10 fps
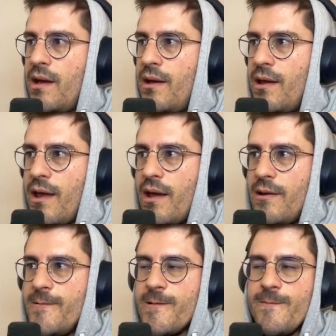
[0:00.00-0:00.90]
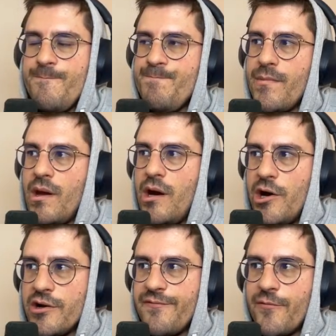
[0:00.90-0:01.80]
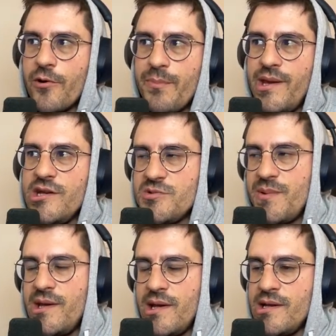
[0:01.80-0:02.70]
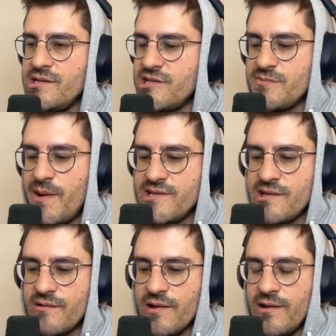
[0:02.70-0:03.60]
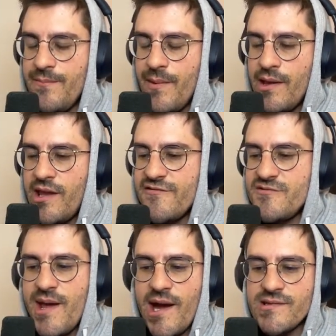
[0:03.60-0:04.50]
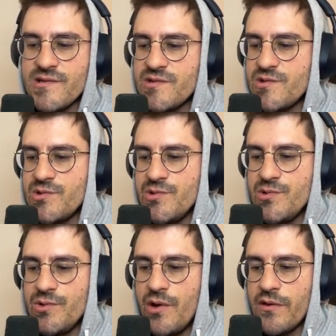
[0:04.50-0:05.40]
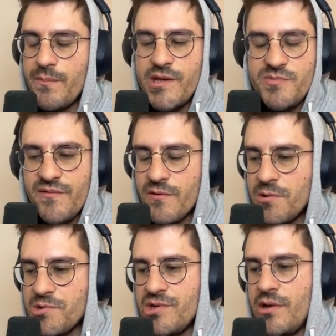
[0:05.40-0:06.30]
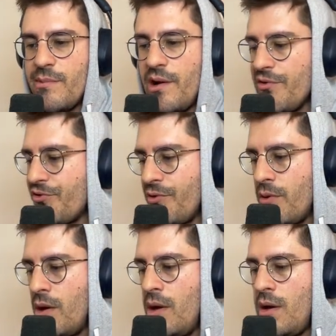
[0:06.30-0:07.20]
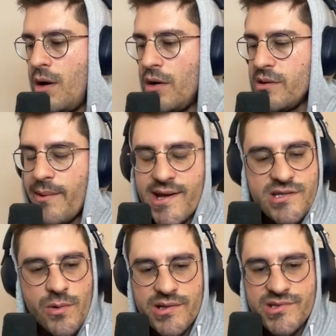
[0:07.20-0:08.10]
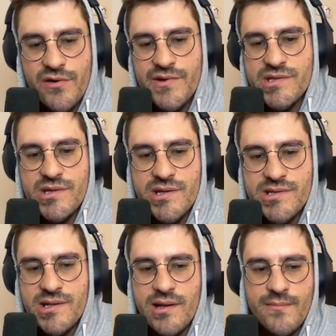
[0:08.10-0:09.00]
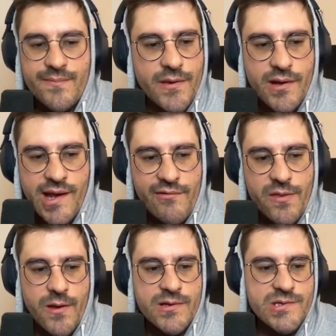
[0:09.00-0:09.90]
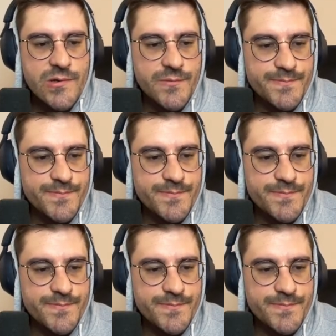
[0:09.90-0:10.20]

and herd for PHP, and it just basically gives me access to, you know, the PHP version and also all the MySQL services and everything. So